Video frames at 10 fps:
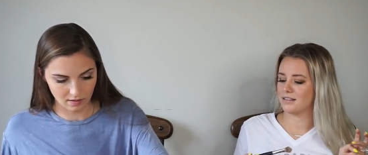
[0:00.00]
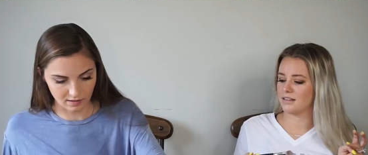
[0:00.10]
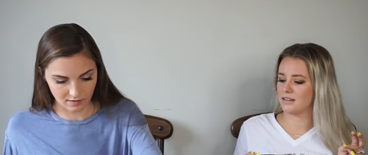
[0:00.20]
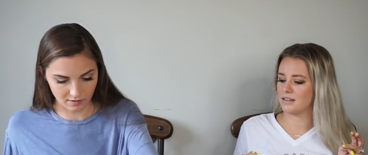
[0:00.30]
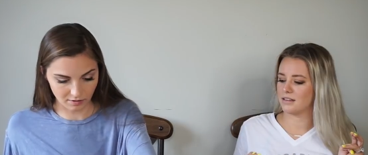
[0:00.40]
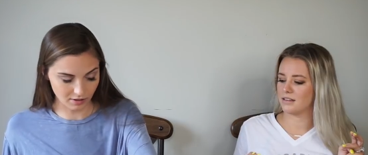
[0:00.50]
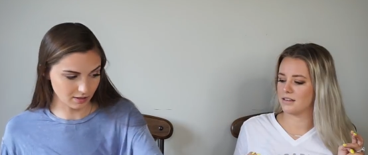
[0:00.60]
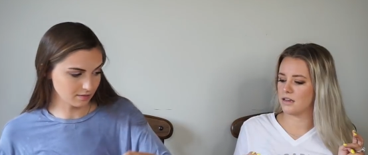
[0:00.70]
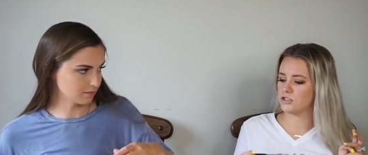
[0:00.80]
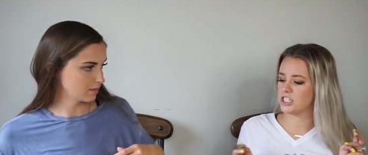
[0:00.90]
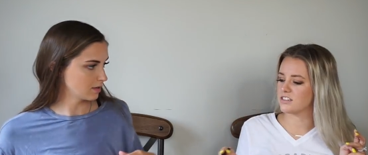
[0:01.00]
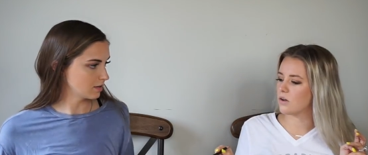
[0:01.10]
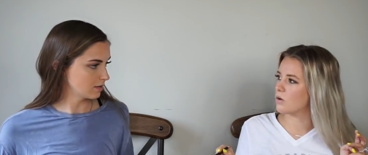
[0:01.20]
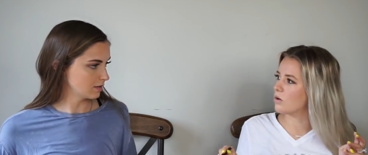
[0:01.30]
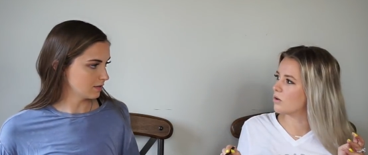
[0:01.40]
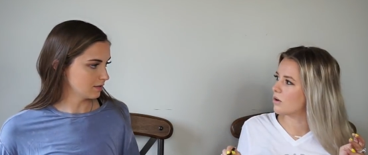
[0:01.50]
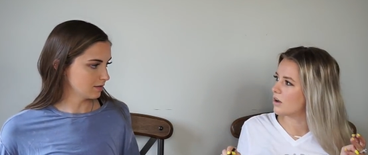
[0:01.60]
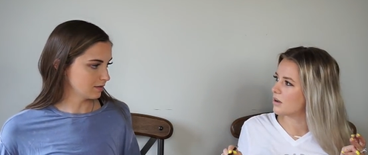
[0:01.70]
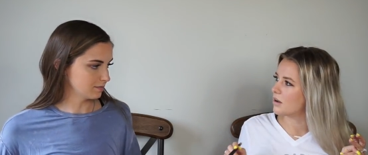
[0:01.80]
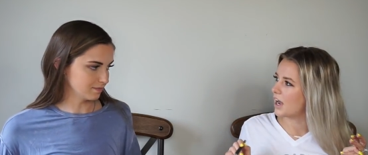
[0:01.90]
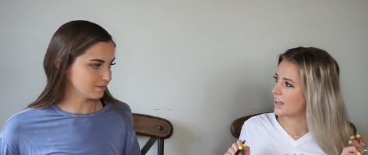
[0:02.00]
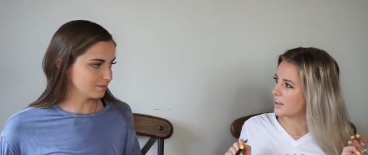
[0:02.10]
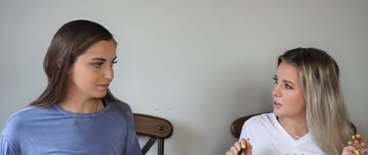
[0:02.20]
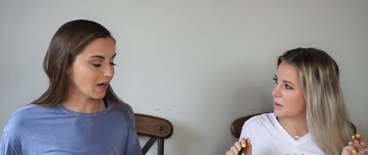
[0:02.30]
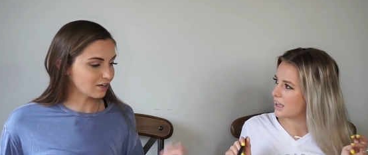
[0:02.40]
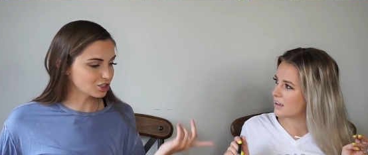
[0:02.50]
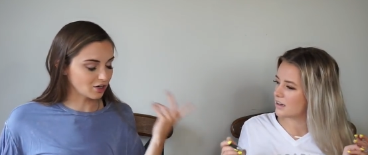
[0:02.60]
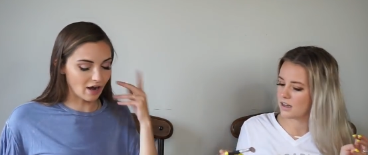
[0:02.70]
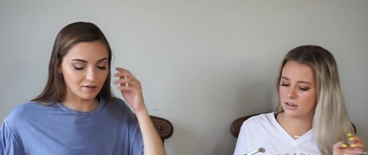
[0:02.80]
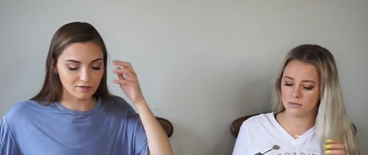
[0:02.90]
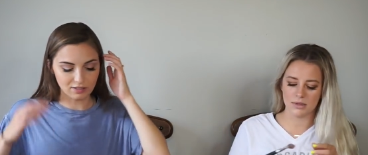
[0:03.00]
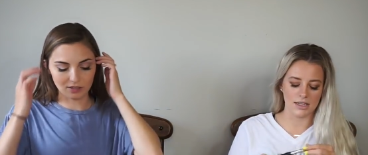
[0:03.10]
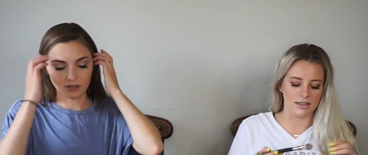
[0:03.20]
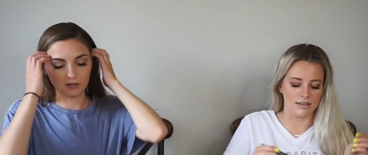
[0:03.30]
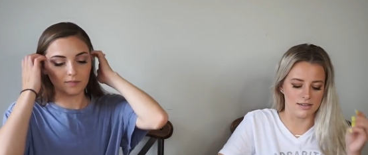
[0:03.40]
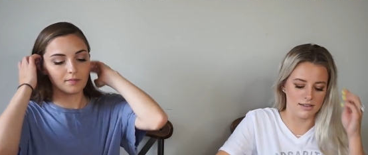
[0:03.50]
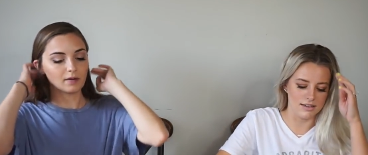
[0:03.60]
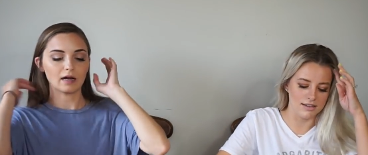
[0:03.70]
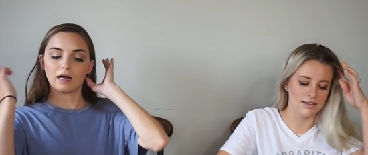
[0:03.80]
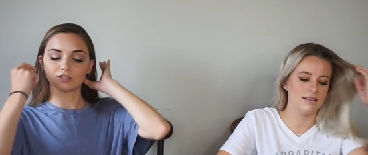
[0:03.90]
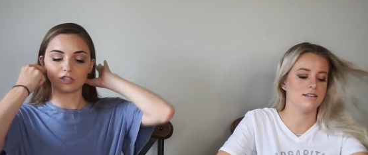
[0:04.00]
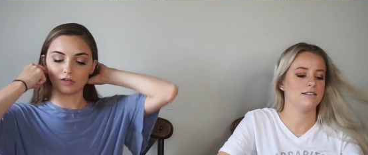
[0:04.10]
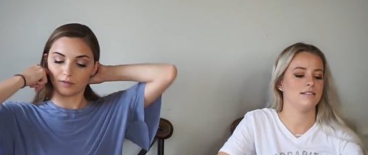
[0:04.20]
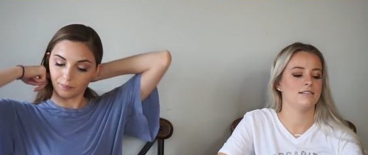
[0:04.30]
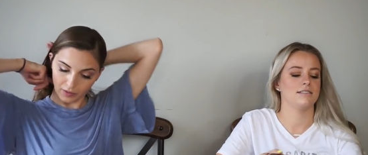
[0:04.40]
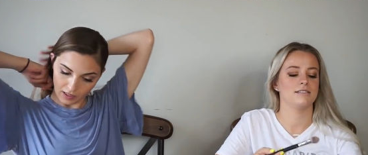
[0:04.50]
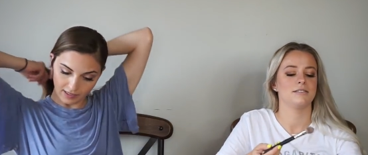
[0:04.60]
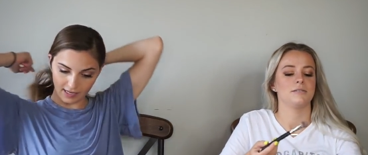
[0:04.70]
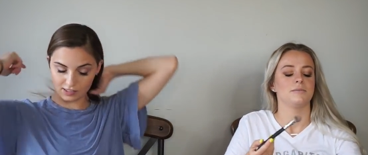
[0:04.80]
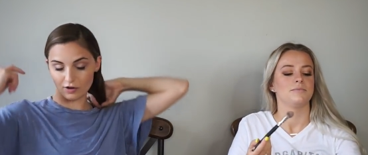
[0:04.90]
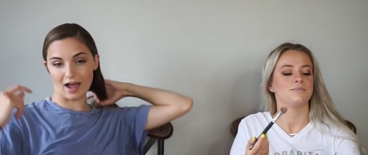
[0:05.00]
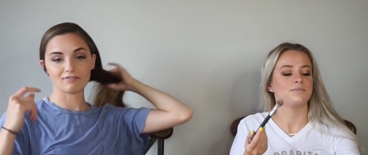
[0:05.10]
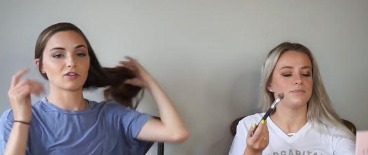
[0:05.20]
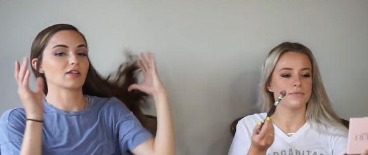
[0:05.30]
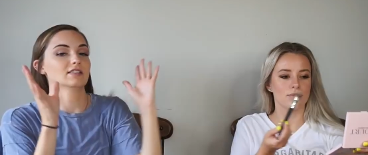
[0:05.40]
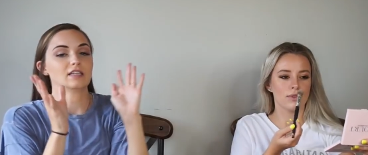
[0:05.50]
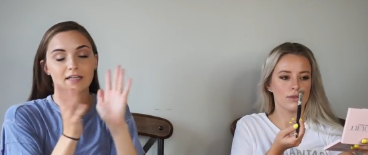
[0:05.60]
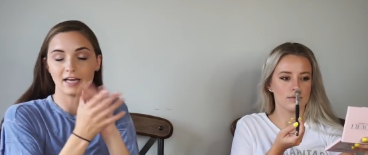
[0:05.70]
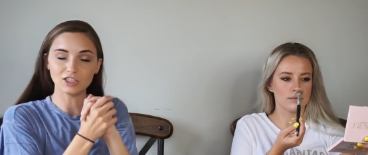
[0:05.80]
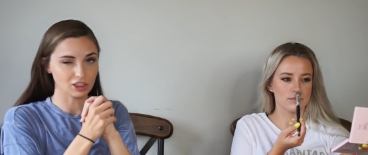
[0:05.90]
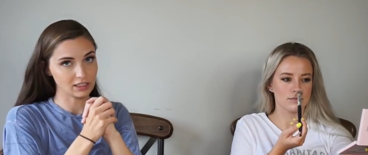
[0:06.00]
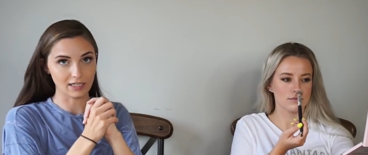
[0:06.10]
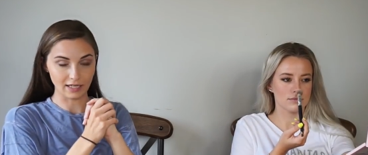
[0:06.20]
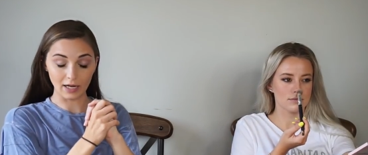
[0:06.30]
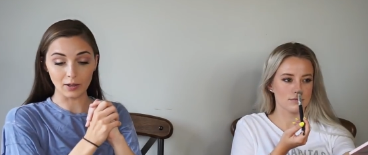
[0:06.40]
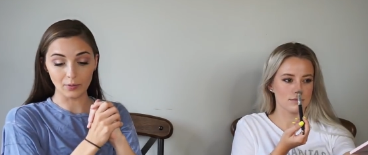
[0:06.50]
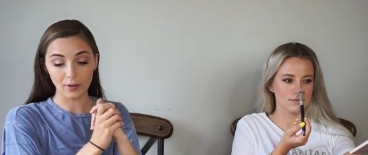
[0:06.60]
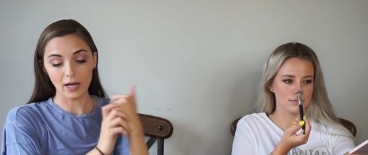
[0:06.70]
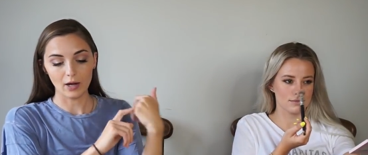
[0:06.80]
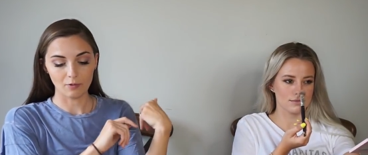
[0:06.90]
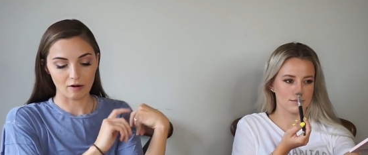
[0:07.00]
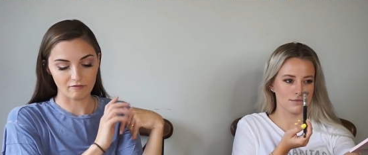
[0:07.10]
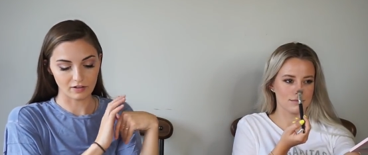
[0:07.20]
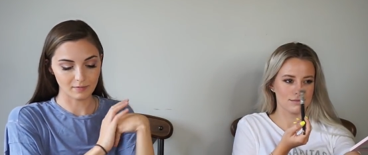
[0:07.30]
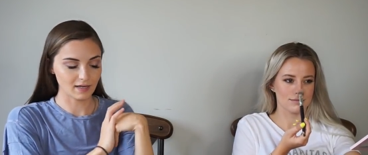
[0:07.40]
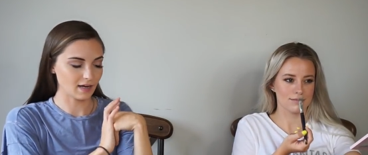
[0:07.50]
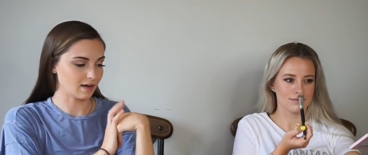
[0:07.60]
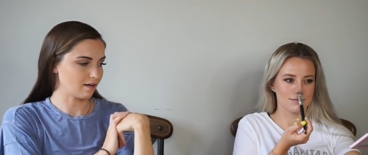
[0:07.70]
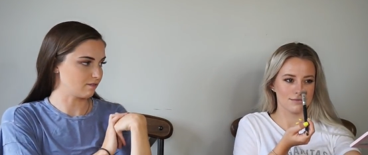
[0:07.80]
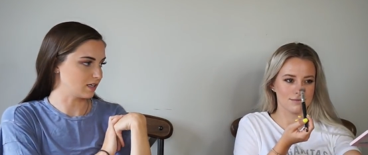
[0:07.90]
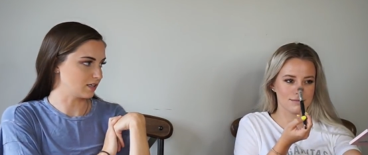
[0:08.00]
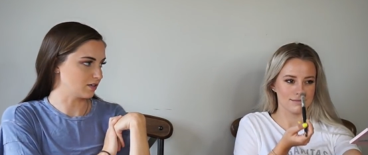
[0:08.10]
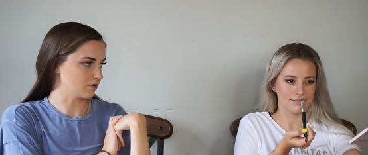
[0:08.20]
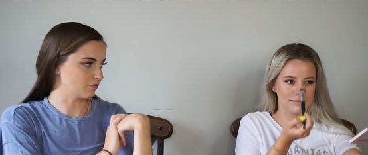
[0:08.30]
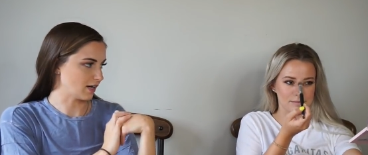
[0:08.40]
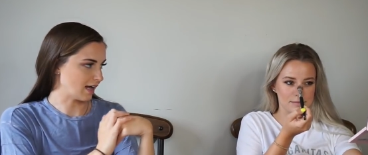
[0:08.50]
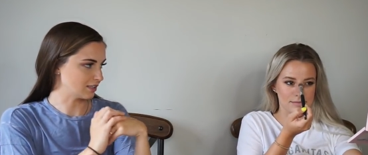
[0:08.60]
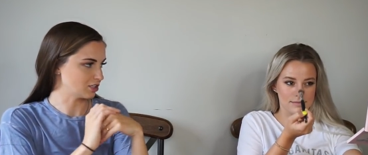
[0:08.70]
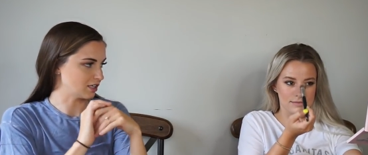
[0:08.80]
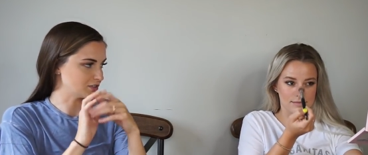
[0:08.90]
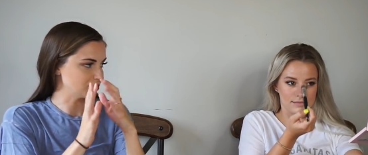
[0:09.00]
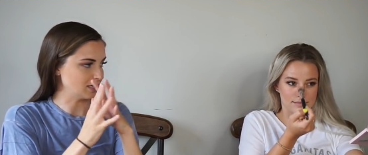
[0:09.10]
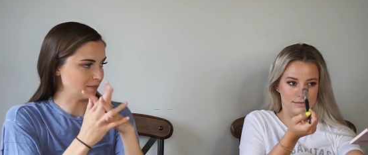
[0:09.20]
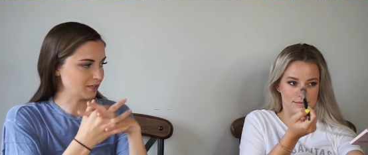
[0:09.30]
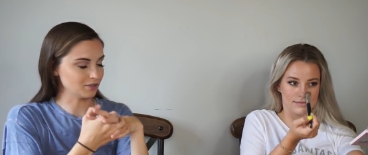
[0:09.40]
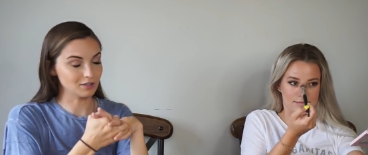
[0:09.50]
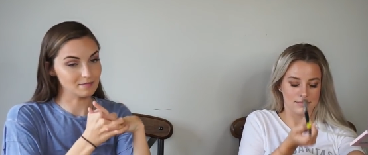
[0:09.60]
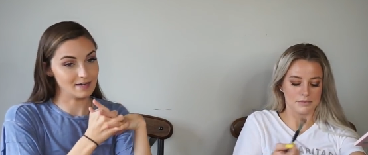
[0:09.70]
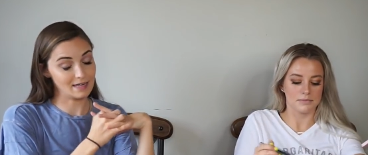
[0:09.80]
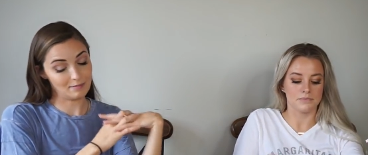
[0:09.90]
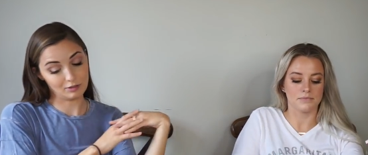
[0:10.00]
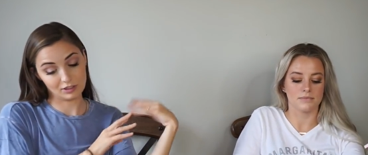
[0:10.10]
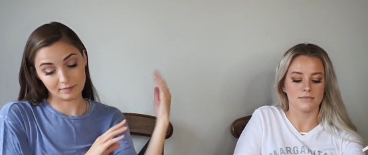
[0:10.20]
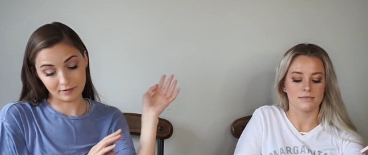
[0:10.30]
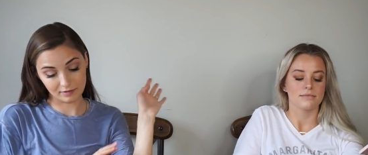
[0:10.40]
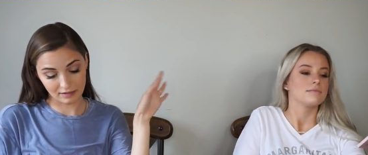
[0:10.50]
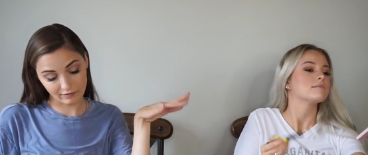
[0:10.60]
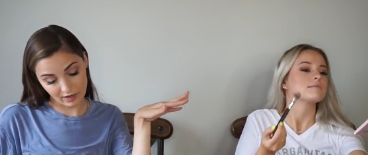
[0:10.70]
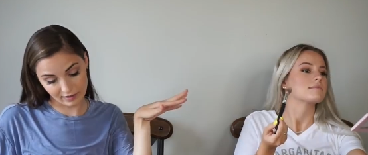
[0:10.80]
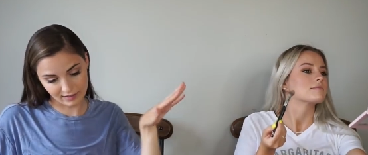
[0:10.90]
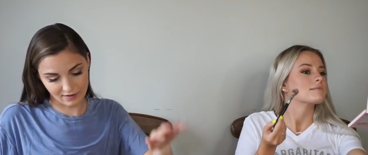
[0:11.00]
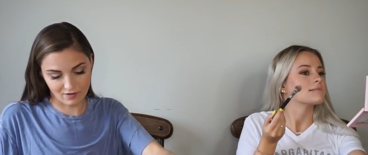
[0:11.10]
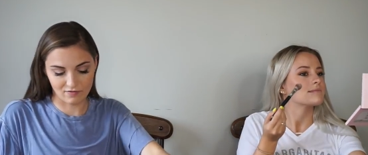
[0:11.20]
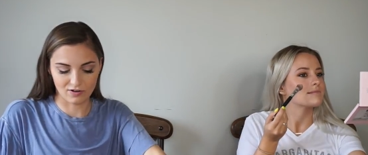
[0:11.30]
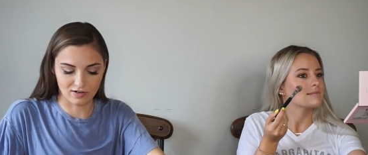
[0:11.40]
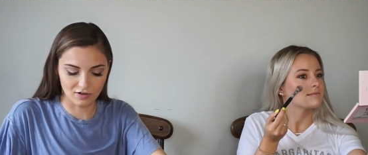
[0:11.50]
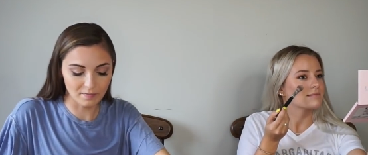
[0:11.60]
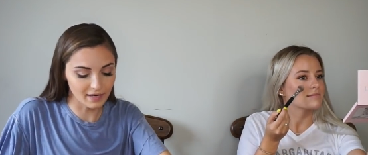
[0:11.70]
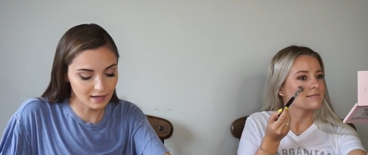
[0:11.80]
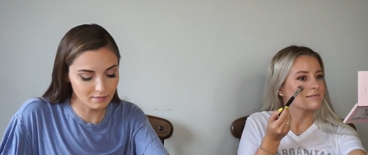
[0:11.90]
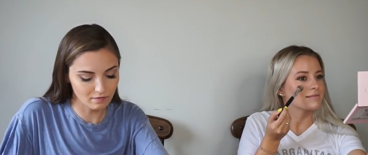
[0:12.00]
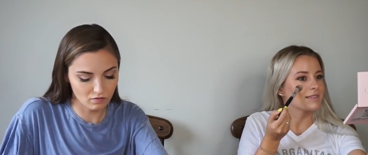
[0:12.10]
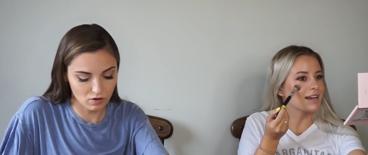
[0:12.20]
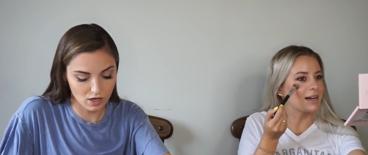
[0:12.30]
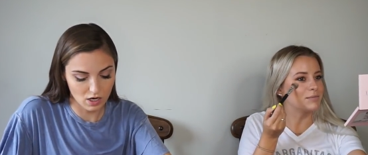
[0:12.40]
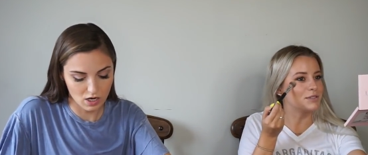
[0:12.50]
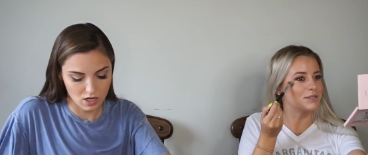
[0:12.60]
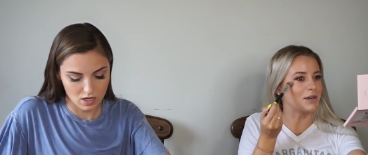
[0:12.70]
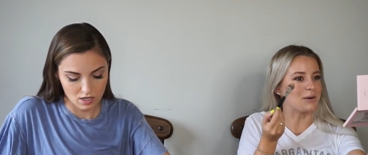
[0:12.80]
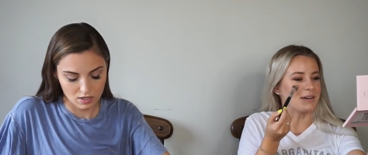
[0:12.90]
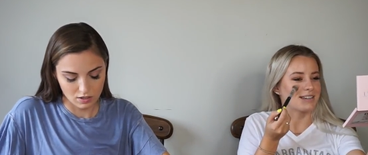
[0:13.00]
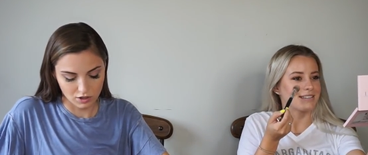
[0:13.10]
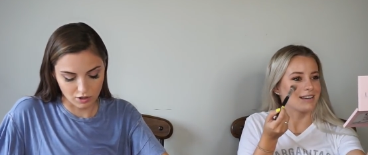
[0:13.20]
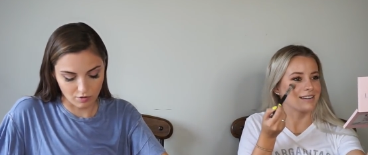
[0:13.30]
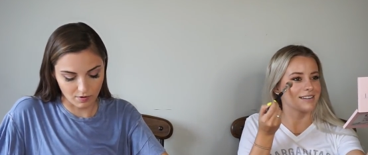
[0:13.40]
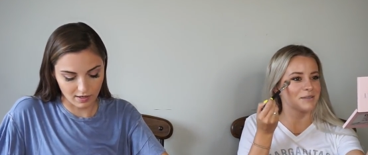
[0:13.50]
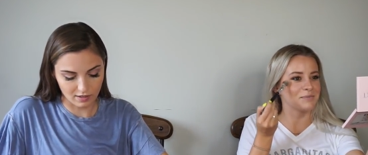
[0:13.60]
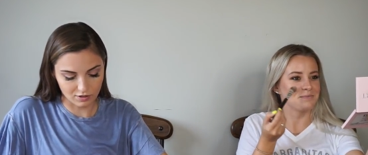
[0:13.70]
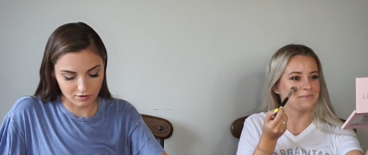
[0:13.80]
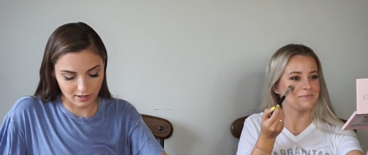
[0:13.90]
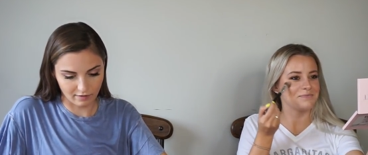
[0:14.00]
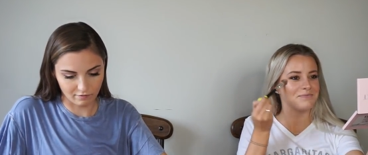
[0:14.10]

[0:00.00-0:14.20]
Speaker 1: It's so good. Oh, she has a whole... Mm-hmm. I'll show. I'll use it on you. I'll show you. Yes. So after this, in case you didn't know, we're filming a video for Allie's channel too, and I'm gonna do her makeup, which is gonna be really fun because I've never done her makeup before. I'm so excited. So we're gonna do like a